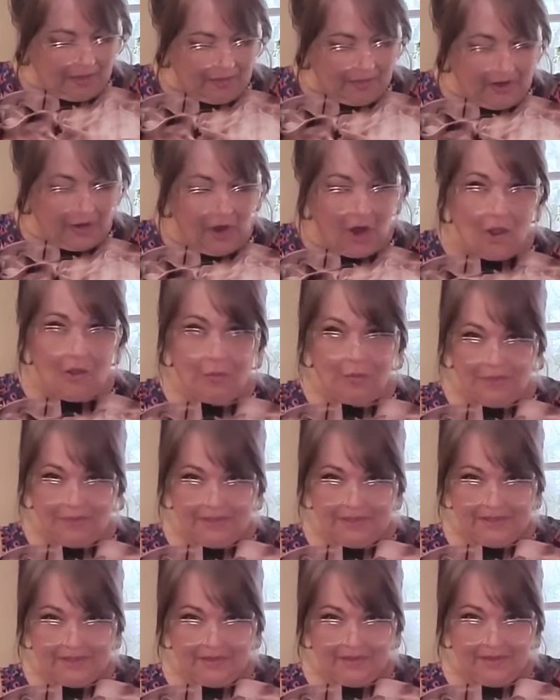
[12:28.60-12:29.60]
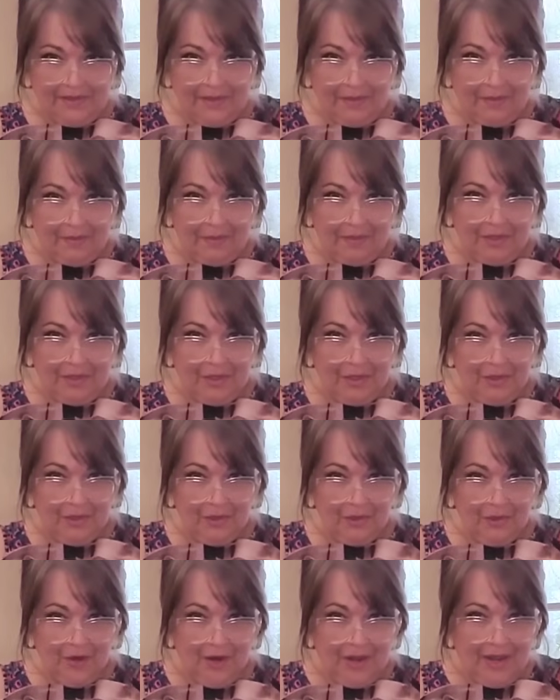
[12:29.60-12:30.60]
are open so that they would be
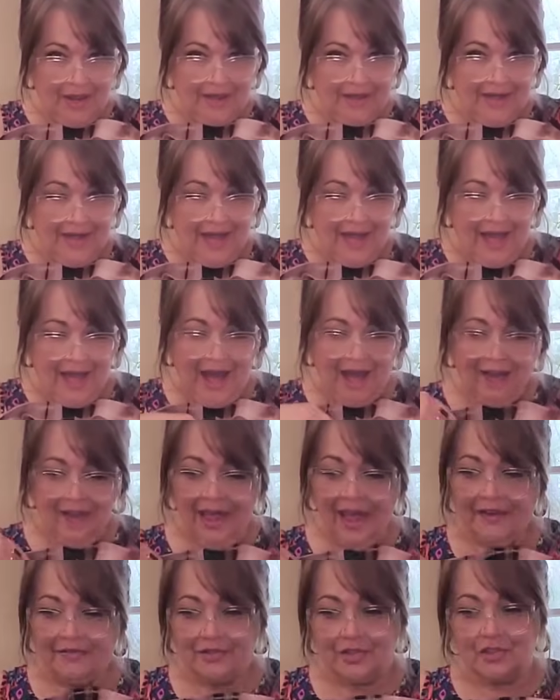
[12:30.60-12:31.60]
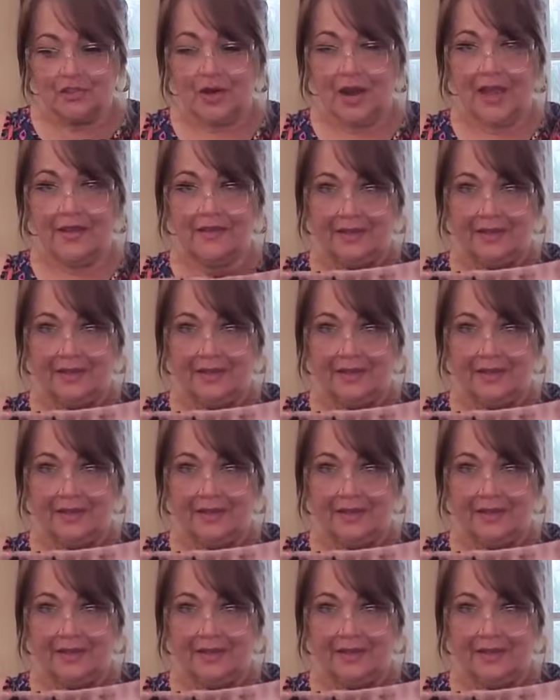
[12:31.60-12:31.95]
cooler. Now I'll have to try